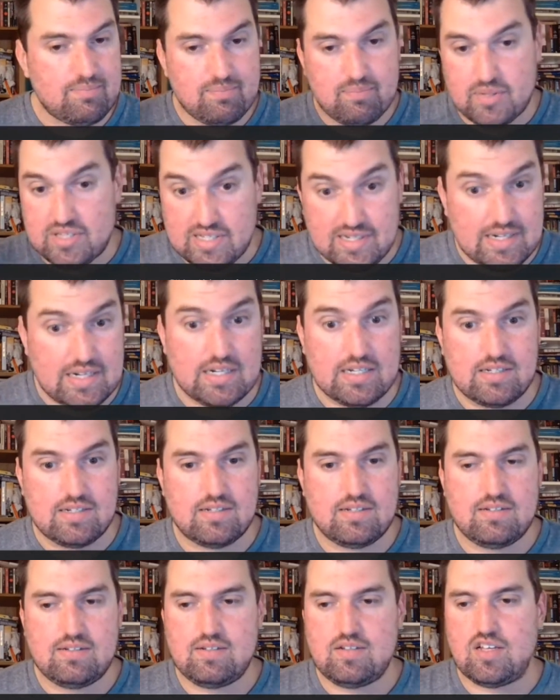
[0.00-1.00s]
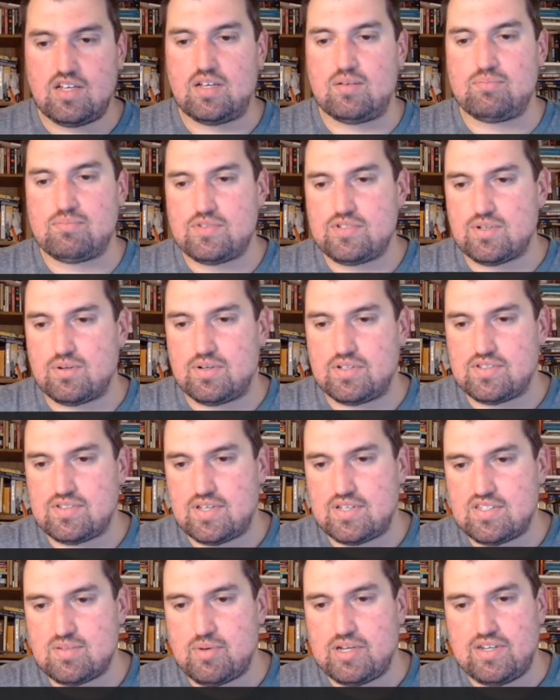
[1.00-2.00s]
but they didn't. So it's
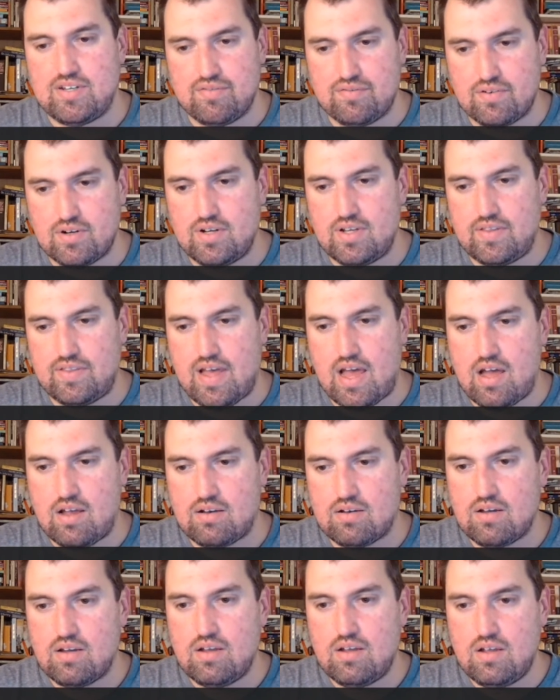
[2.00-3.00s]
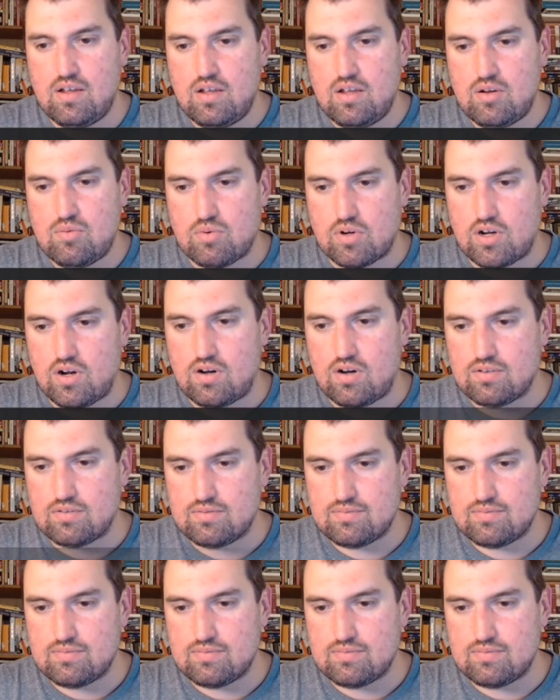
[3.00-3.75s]
a bit different in that regard.